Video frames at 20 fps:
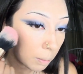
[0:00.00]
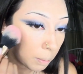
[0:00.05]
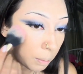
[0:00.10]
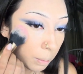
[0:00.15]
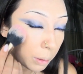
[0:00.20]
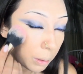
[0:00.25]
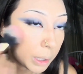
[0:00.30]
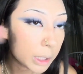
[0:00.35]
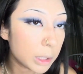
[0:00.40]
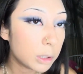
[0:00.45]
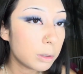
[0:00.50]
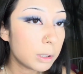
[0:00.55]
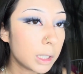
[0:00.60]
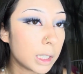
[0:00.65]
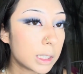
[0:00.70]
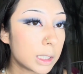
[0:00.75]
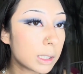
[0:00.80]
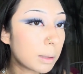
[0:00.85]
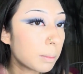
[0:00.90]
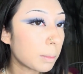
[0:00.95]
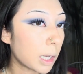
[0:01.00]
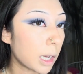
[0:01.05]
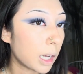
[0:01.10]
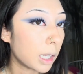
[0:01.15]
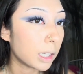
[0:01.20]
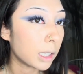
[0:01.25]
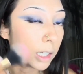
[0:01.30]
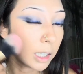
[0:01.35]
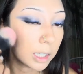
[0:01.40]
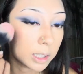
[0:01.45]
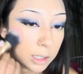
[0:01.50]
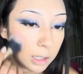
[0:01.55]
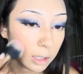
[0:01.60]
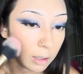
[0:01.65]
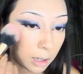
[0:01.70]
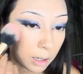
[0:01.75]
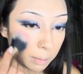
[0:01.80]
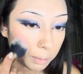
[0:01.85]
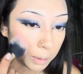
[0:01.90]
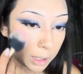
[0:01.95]
But we do need some color. So
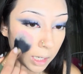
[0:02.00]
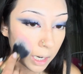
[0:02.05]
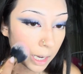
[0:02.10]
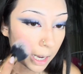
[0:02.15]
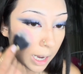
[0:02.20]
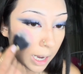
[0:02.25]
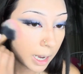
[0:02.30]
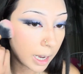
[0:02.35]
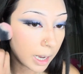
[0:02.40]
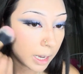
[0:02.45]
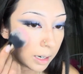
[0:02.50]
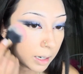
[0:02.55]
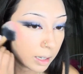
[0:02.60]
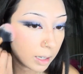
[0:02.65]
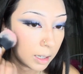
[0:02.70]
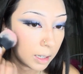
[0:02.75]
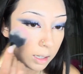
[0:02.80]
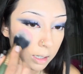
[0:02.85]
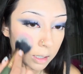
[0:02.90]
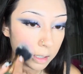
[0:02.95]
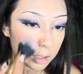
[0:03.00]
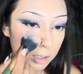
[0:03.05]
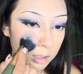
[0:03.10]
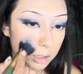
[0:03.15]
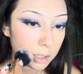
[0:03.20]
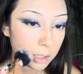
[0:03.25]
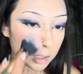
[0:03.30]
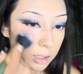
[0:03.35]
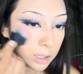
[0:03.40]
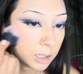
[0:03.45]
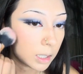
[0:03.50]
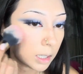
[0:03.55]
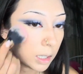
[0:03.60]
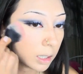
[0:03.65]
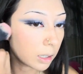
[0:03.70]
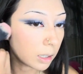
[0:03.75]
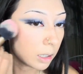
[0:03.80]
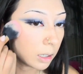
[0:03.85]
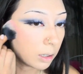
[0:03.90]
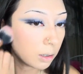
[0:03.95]
I'm going to add just a
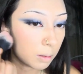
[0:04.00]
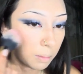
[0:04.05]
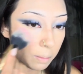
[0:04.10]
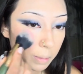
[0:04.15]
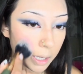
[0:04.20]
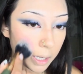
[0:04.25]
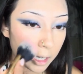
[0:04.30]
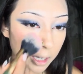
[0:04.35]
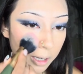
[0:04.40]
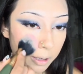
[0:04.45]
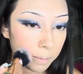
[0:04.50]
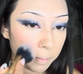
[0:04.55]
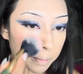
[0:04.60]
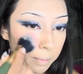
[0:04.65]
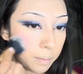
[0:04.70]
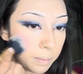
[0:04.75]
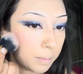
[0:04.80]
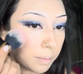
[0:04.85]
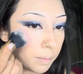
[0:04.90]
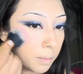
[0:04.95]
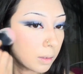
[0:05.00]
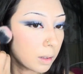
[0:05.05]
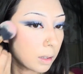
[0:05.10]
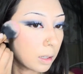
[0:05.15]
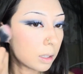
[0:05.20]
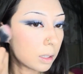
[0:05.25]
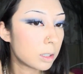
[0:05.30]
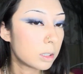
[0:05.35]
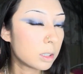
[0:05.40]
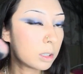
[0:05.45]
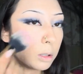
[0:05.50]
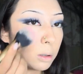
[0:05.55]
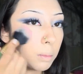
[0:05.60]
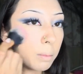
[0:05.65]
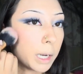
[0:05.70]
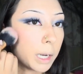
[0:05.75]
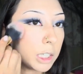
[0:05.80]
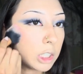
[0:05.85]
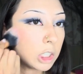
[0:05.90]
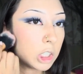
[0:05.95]
little bit to
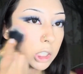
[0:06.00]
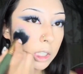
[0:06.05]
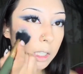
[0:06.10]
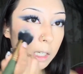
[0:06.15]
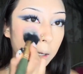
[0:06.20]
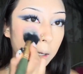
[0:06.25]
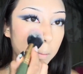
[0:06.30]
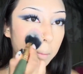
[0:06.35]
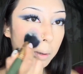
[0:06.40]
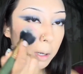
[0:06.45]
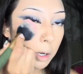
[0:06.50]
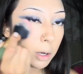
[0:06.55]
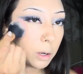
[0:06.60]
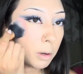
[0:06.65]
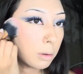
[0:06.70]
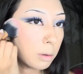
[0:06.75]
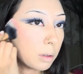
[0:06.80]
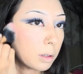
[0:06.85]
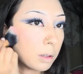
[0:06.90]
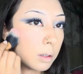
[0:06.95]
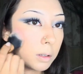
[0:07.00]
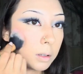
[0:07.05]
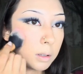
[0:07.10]
my cheekbone.